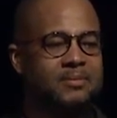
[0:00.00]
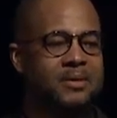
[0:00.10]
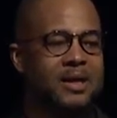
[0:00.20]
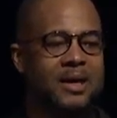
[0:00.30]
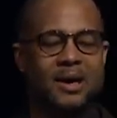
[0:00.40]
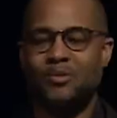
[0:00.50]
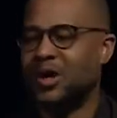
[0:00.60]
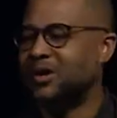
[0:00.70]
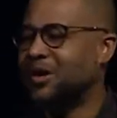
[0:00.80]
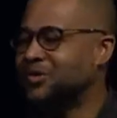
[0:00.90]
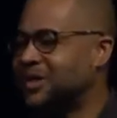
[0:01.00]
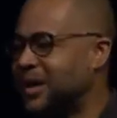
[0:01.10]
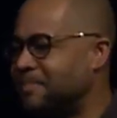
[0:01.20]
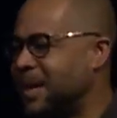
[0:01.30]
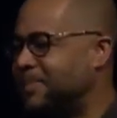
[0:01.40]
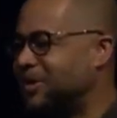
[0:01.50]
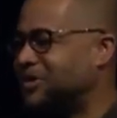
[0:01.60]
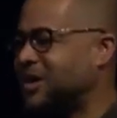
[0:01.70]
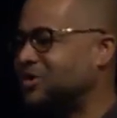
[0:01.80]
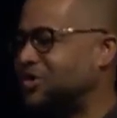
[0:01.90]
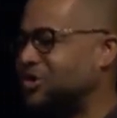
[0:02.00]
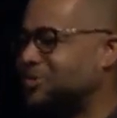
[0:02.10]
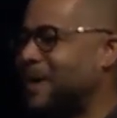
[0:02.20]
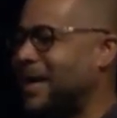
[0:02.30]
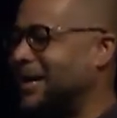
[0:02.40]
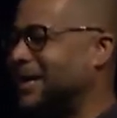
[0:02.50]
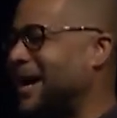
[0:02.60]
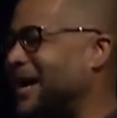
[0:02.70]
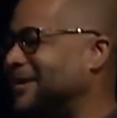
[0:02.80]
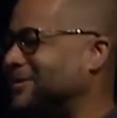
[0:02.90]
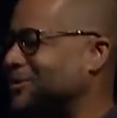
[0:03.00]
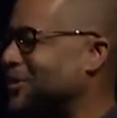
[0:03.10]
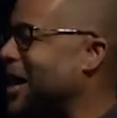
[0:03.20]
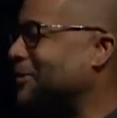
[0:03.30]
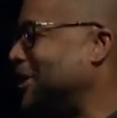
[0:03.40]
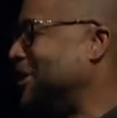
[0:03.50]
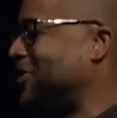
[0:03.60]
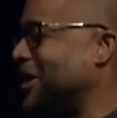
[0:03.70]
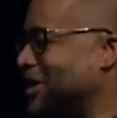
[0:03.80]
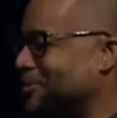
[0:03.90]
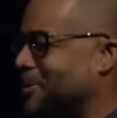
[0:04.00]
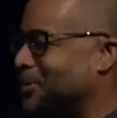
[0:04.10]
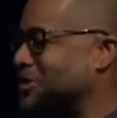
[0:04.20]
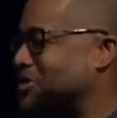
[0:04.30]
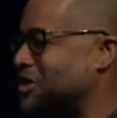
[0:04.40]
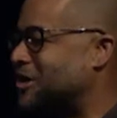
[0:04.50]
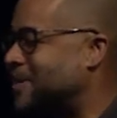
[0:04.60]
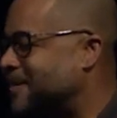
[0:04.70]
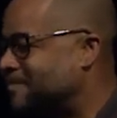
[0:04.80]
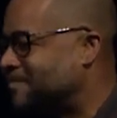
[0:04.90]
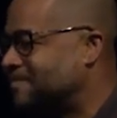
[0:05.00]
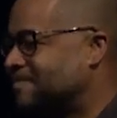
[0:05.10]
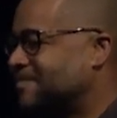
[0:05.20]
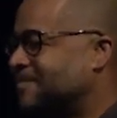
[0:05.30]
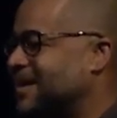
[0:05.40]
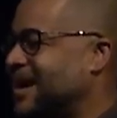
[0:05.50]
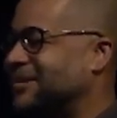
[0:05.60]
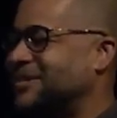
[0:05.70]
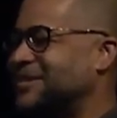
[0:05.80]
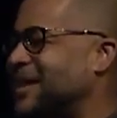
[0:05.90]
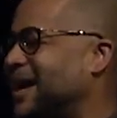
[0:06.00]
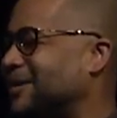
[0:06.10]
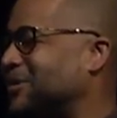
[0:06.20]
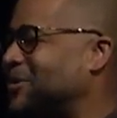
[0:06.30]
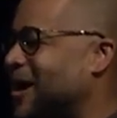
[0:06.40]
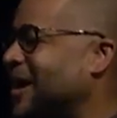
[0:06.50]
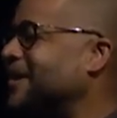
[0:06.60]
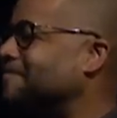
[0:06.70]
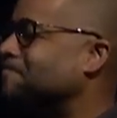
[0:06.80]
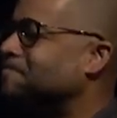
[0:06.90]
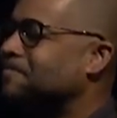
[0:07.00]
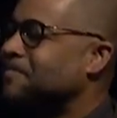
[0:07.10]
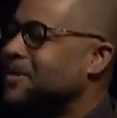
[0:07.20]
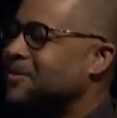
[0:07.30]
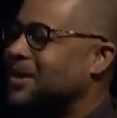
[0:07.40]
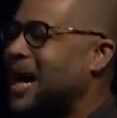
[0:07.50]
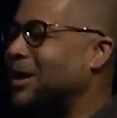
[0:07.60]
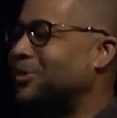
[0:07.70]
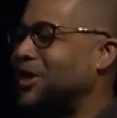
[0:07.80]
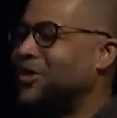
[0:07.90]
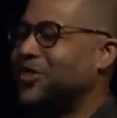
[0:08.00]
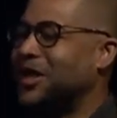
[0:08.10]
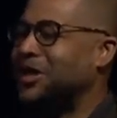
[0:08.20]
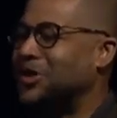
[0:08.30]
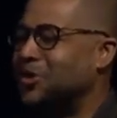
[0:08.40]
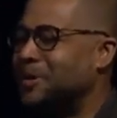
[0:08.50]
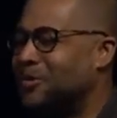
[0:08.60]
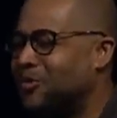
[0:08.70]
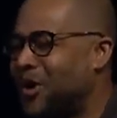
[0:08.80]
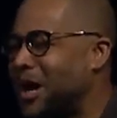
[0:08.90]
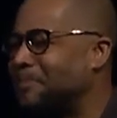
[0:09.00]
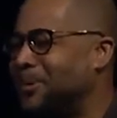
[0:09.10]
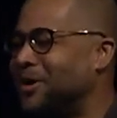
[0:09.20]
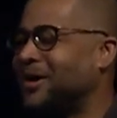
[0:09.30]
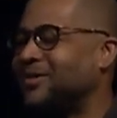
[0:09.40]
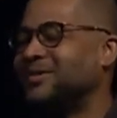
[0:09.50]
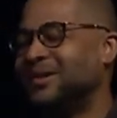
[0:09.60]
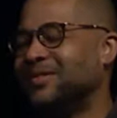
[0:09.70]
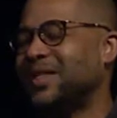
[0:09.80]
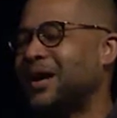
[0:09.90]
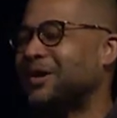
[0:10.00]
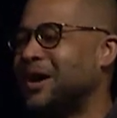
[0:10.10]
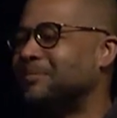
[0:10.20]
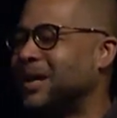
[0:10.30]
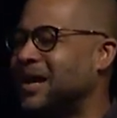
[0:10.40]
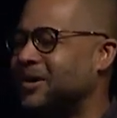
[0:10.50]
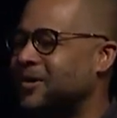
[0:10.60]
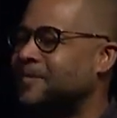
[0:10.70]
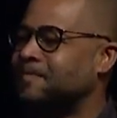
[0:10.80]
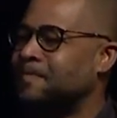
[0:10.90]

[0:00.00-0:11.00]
I wonder, Hosea maybe shoots back at God and he says, well, God, what are you thinking? You mean preach a sermon? God says, not quite. Well, God, what are you thinking? You mean write a book? Well, that'll come later.